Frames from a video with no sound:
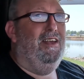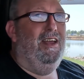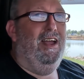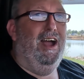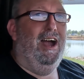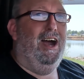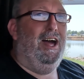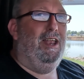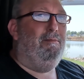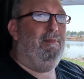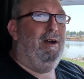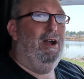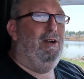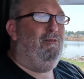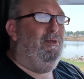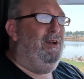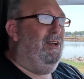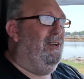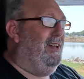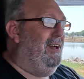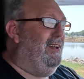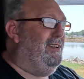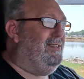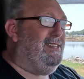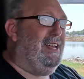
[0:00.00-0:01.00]
out of my
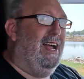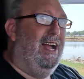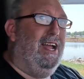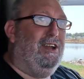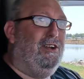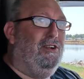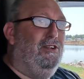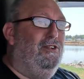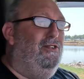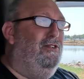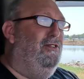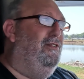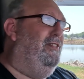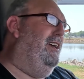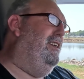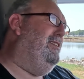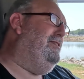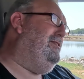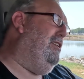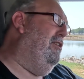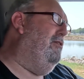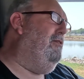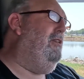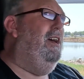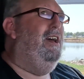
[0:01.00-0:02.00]
wheelhouse. I couldn't do that.
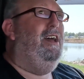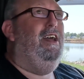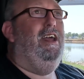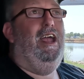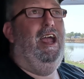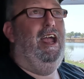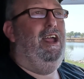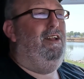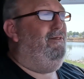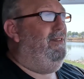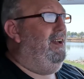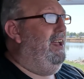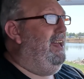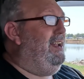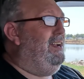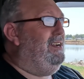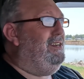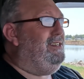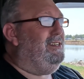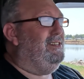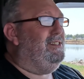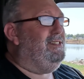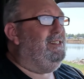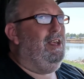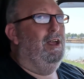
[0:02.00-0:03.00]
So
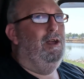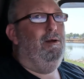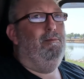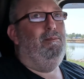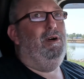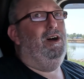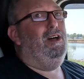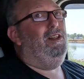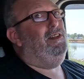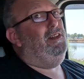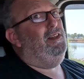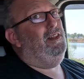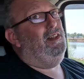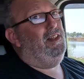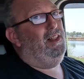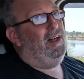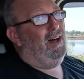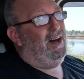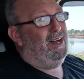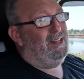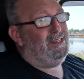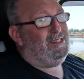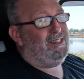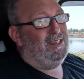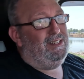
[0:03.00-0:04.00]
advantages, but
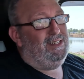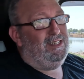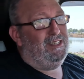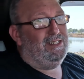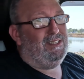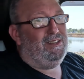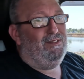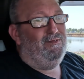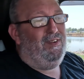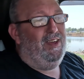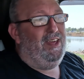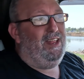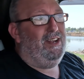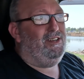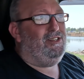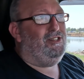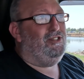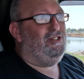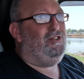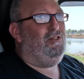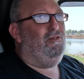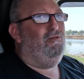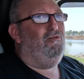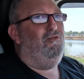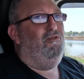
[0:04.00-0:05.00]
lots of
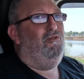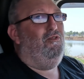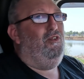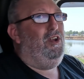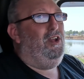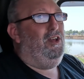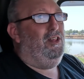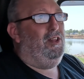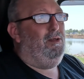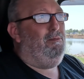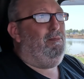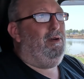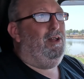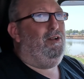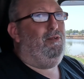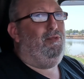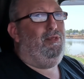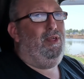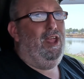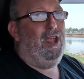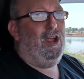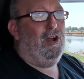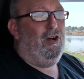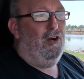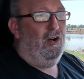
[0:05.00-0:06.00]
disadvantages. You really better
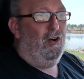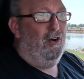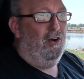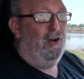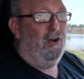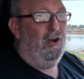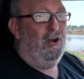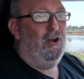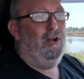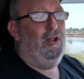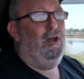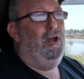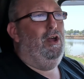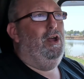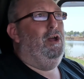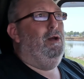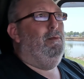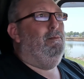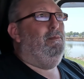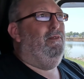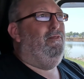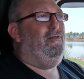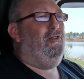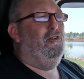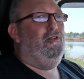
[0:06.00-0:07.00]
think hard
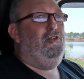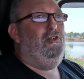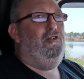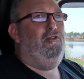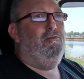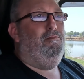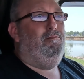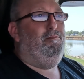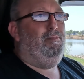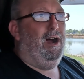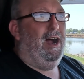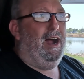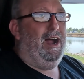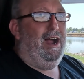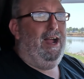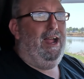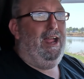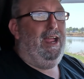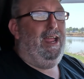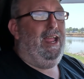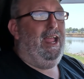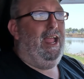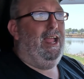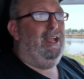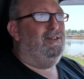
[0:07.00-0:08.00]
before you buy
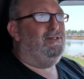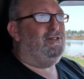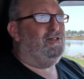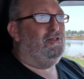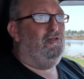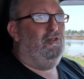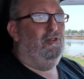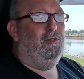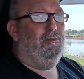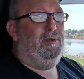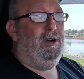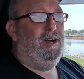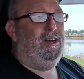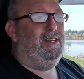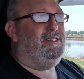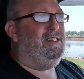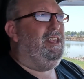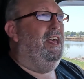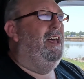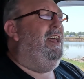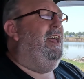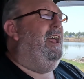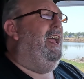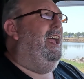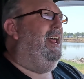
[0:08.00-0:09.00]
a school bus.
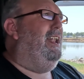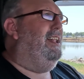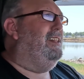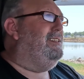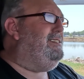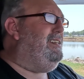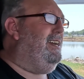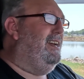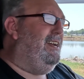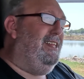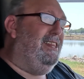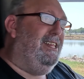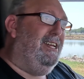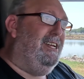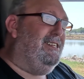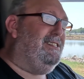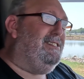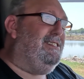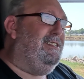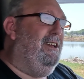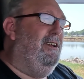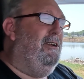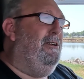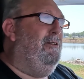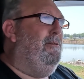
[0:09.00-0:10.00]
And I'll tell you
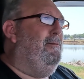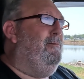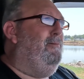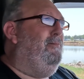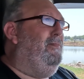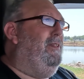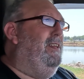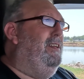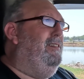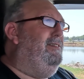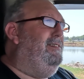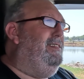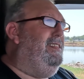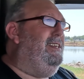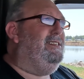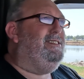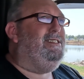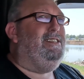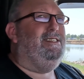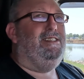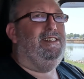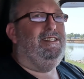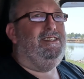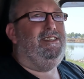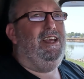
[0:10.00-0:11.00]
this
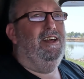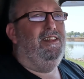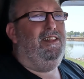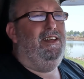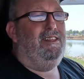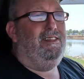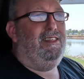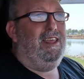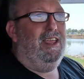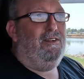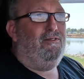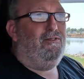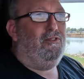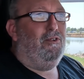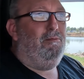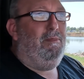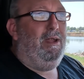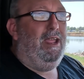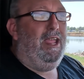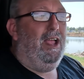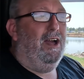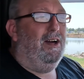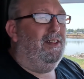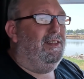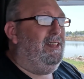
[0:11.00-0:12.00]
is a telling thing for
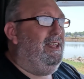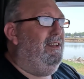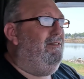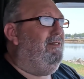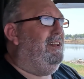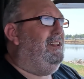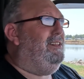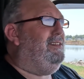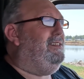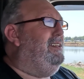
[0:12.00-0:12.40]
me. I'll leave it at